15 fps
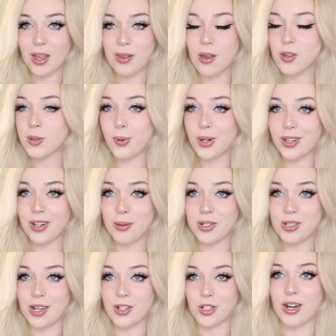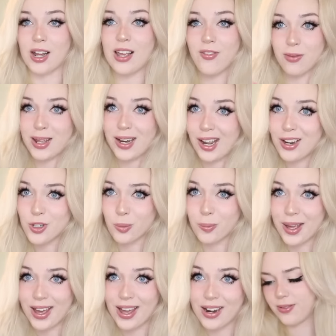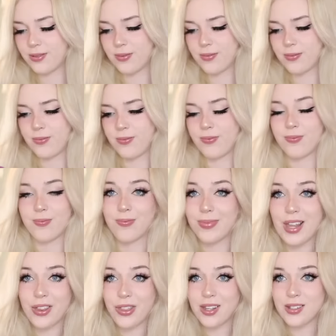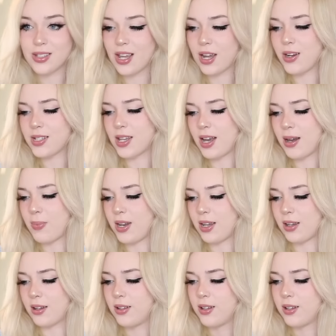And that was a pretty good imitation. I even made Angel mad. Nothing scary is happening.